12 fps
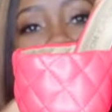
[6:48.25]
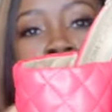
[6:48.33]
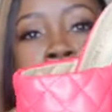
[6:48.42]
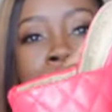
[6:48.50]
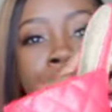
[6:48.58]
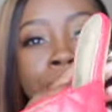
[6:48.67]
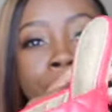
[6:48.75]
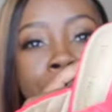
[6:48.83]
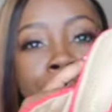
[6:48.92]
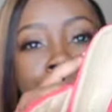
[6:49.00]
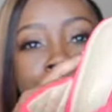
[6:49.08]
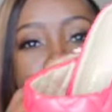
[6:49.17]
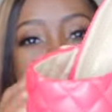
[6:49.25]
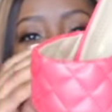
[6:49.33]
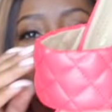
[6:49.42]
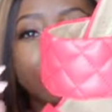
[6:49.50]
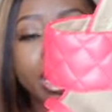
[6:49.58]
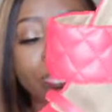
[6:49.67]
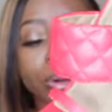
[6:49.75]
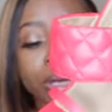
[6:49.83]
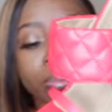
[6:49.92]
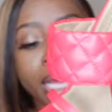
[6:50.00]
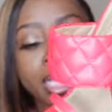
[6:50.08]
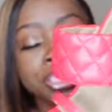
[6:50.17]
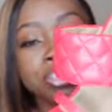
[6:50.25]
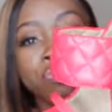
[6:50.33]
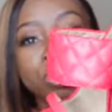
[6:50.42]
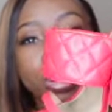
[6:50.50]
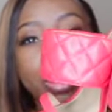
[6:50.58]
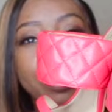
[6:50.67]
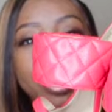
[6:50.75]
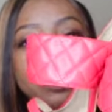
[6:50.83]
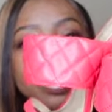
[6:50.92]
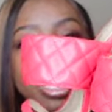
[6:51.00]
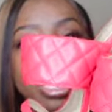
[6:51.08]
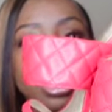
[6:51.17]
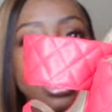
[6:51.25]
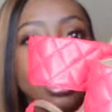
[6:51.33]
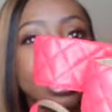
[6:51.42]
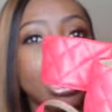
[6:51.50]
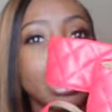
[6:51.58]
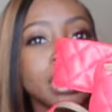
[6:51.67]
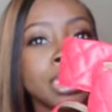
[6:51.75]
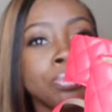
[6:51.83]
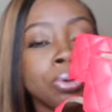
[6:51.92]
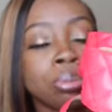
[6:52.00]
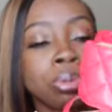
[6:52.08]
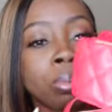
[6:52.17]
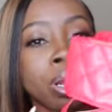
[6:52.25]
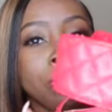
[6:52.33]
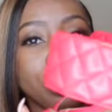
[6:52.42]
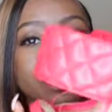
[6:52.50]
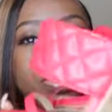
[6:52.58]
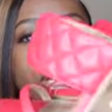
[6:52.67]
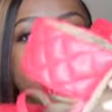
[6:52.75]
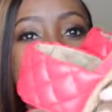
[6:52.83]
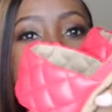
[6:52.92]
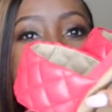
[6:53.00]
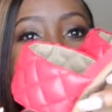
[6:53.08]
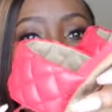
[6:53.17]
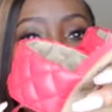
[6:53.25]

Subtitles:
in Puerto Rico. I bought them last year for my birthday. I didn't wear them on my birthday, but they're